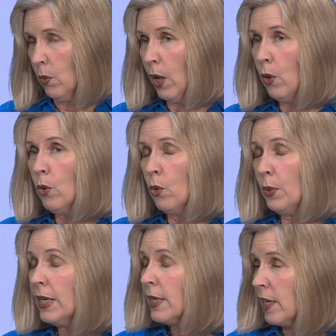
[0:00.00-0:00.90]
Well,
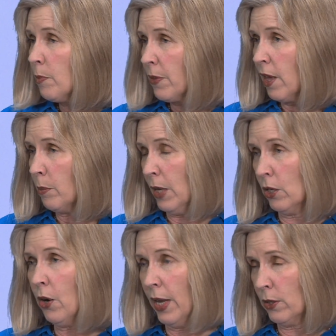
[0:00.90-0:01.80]
we keep them in
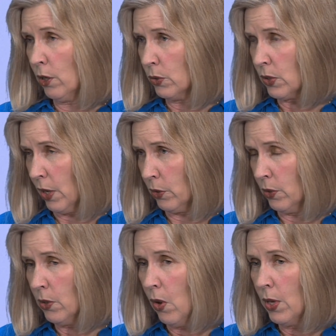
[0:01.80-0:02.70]
our endo
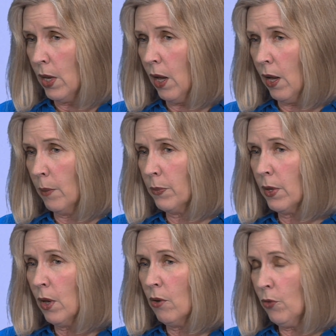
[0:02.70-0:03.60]
center
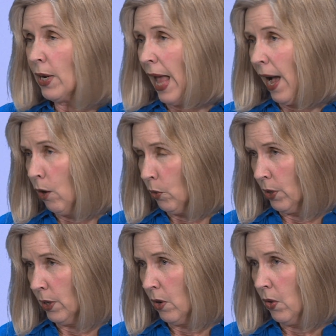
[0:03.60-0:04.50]
for an
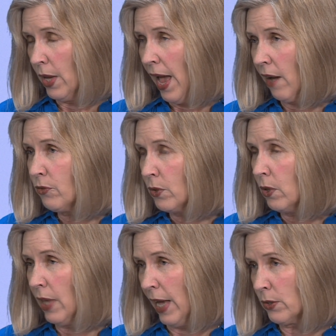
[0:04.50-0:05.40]
hour after
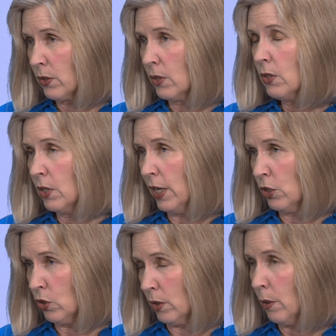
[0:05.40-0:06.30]
the last
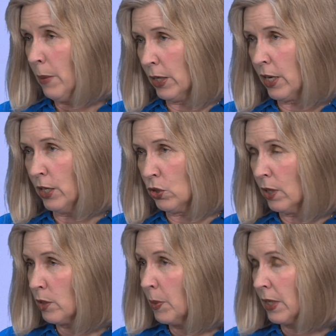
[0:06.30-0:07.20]
sedation medication
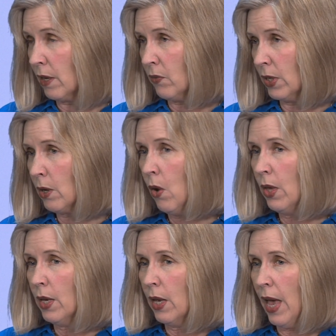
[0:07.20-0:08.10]
has been given.
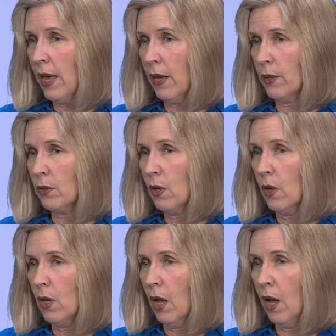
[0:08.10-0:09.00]
And
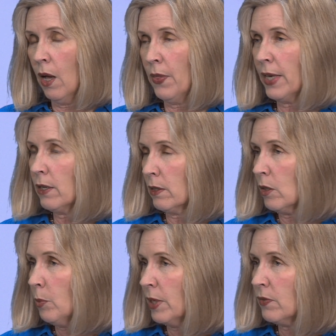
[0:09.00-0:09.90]
they get a
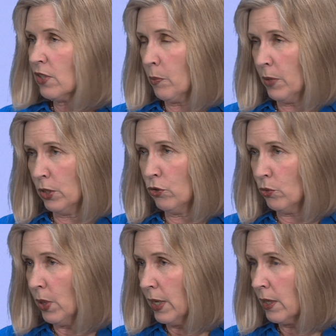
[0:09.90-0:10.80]
little bit of something to
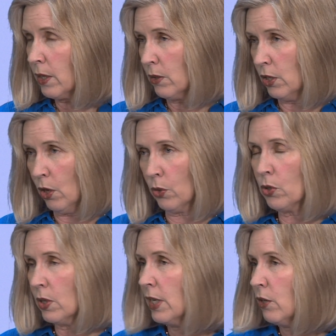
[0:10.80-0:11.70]
drink,
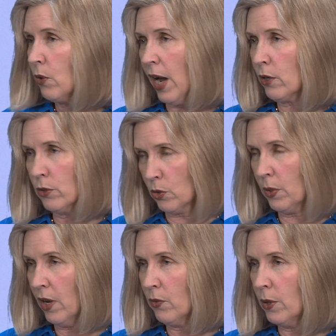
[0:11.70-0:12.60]
cookie, crackers,
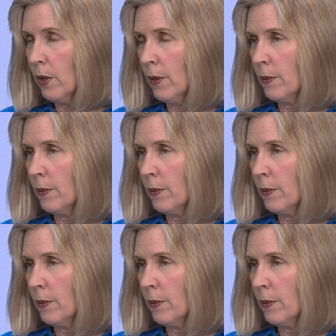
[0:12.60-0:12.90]
whatever.